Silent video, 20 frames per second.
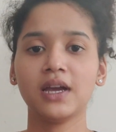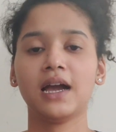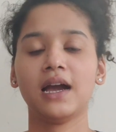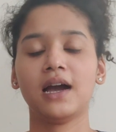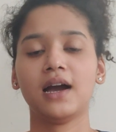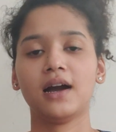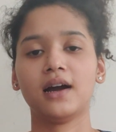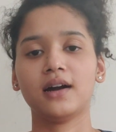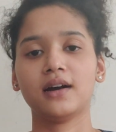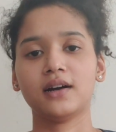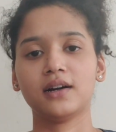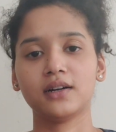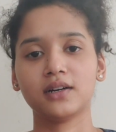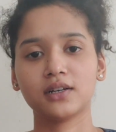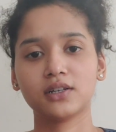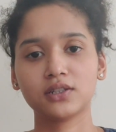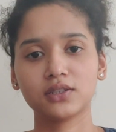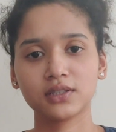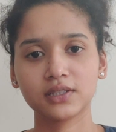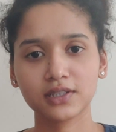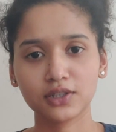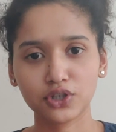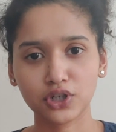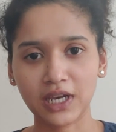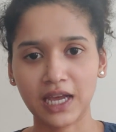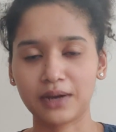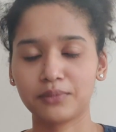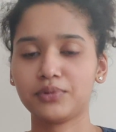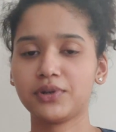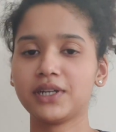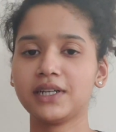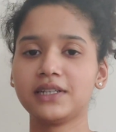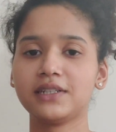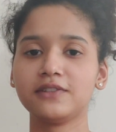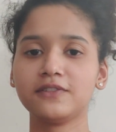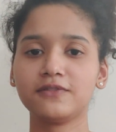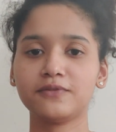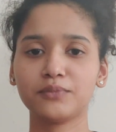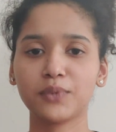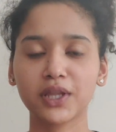the collaborative
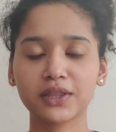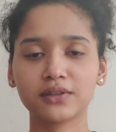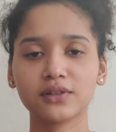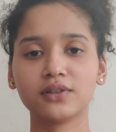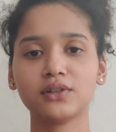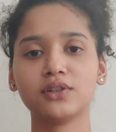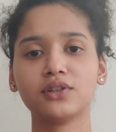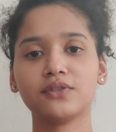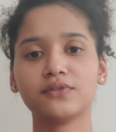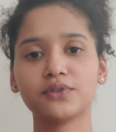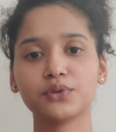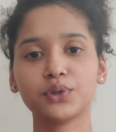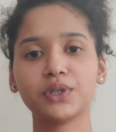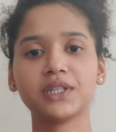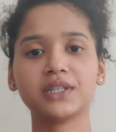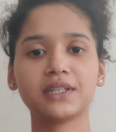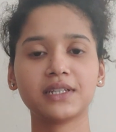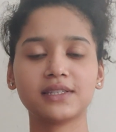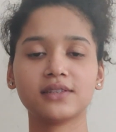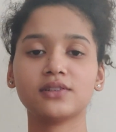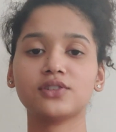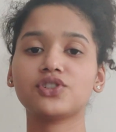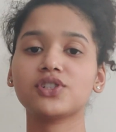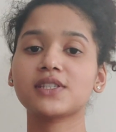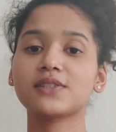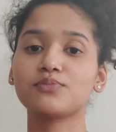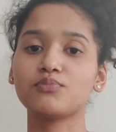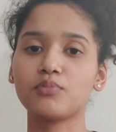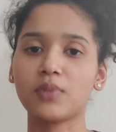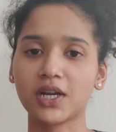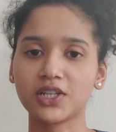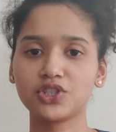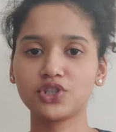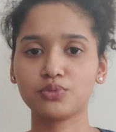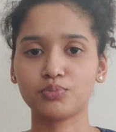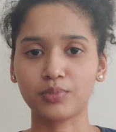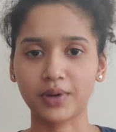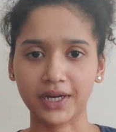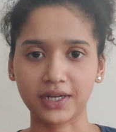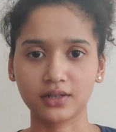method of doing research is much
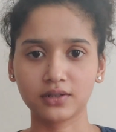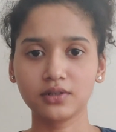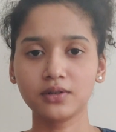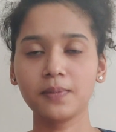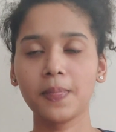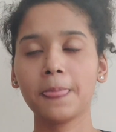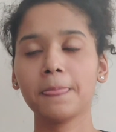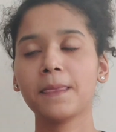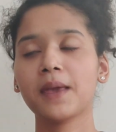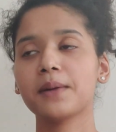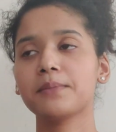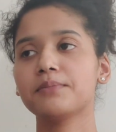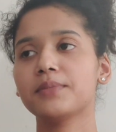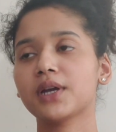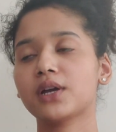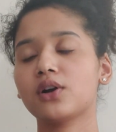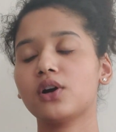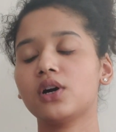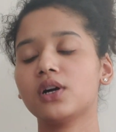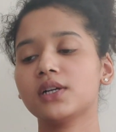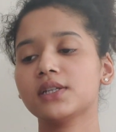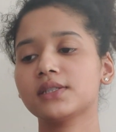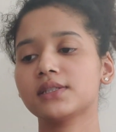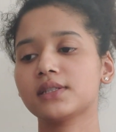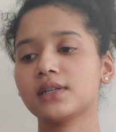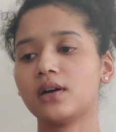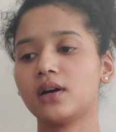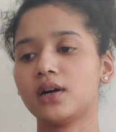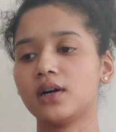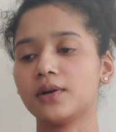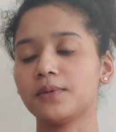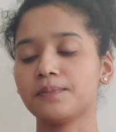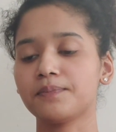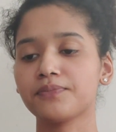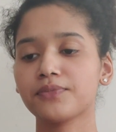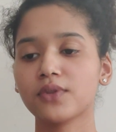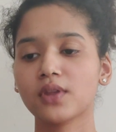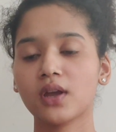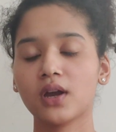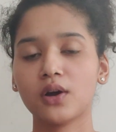better because
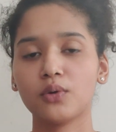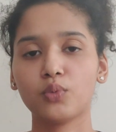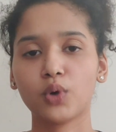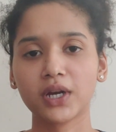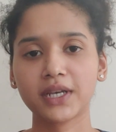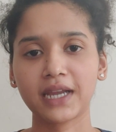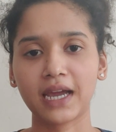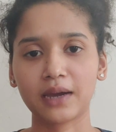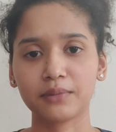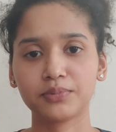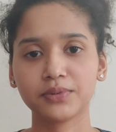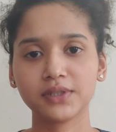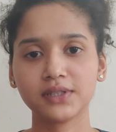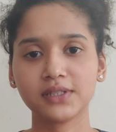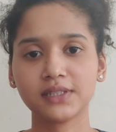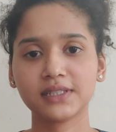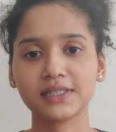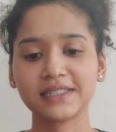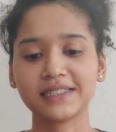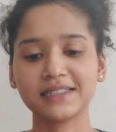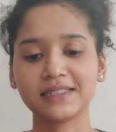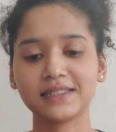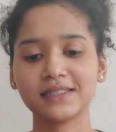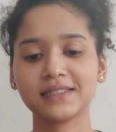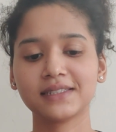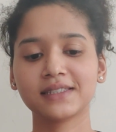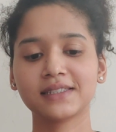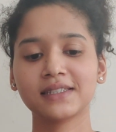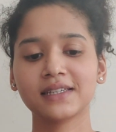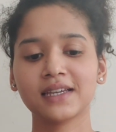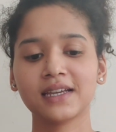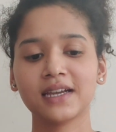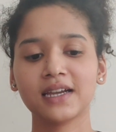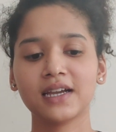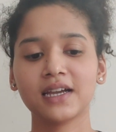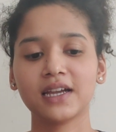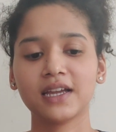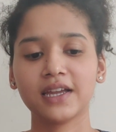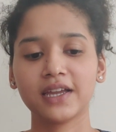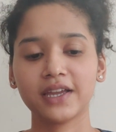what happens is
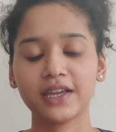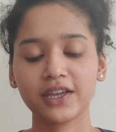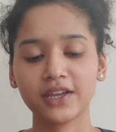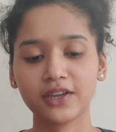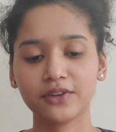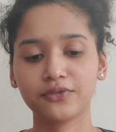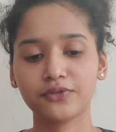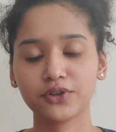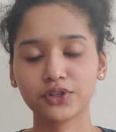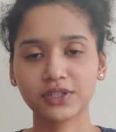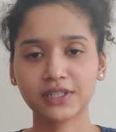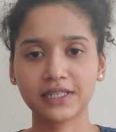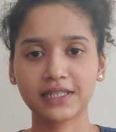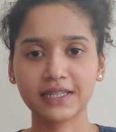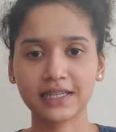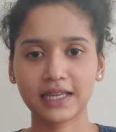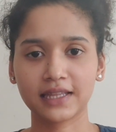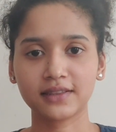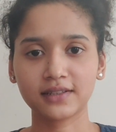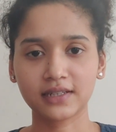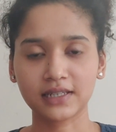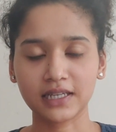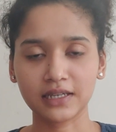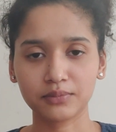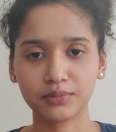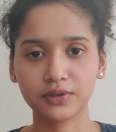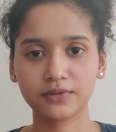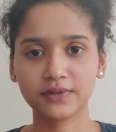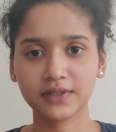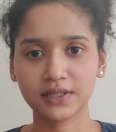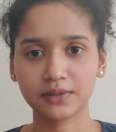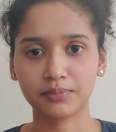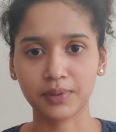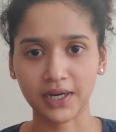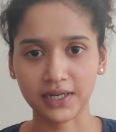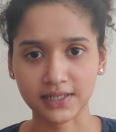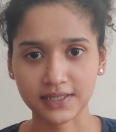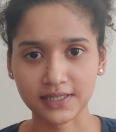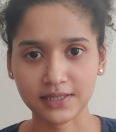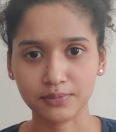if you're sitting at the table with the
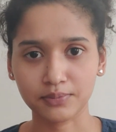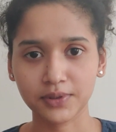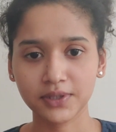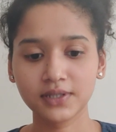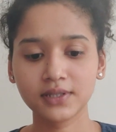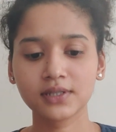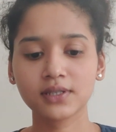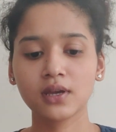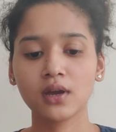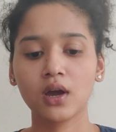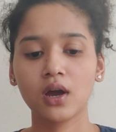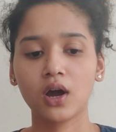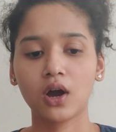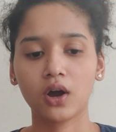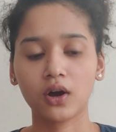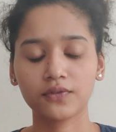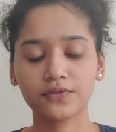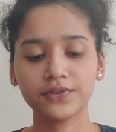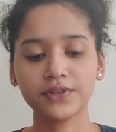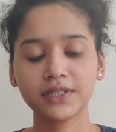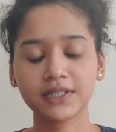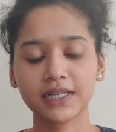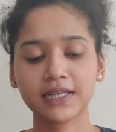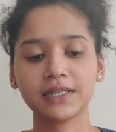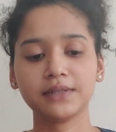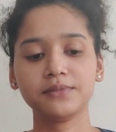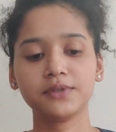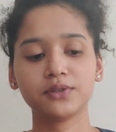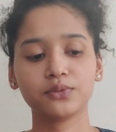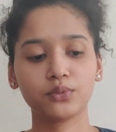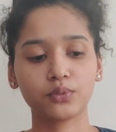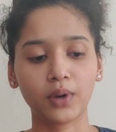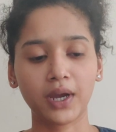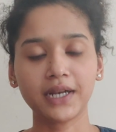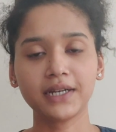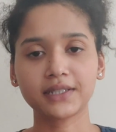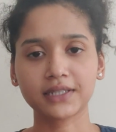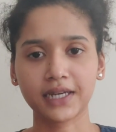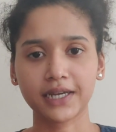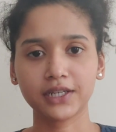participants, oftentimes while
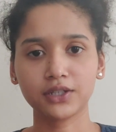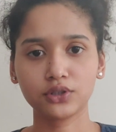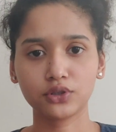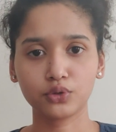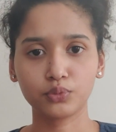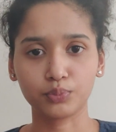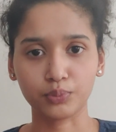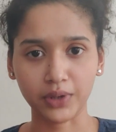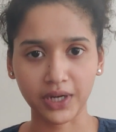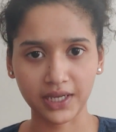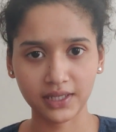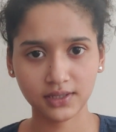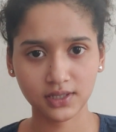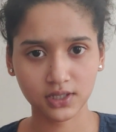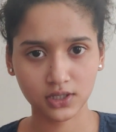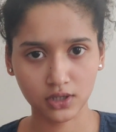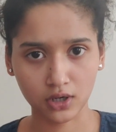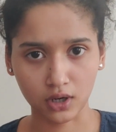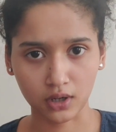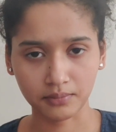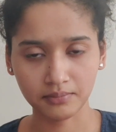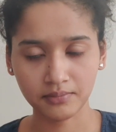trying to brainstorm,